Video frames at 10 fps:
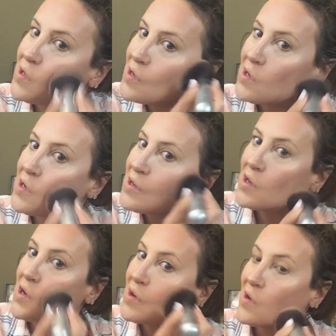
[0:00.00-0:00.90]

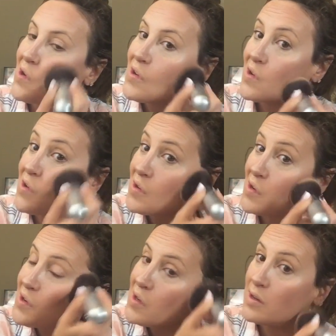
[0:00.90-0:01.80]

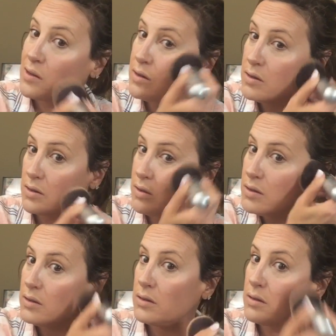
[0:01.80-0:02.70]

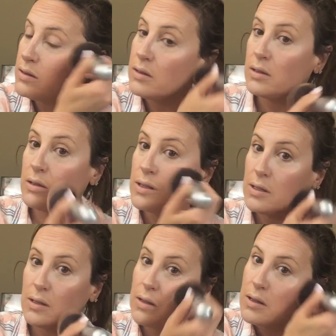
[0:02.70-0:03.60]

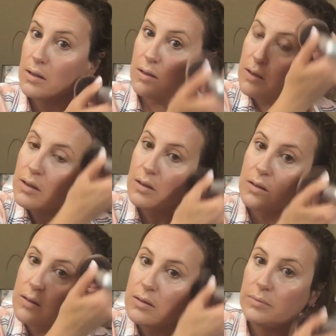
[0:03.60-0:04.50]

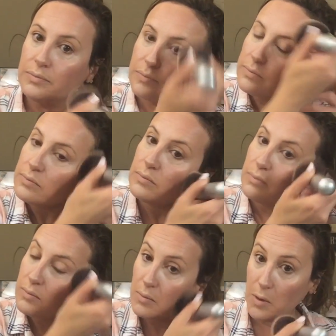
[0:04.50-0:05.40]

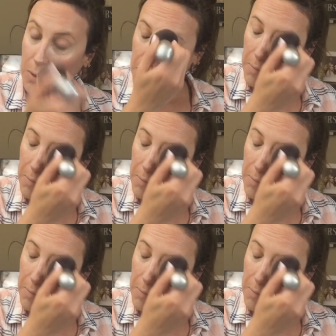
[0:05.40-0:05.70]
(no one is talking)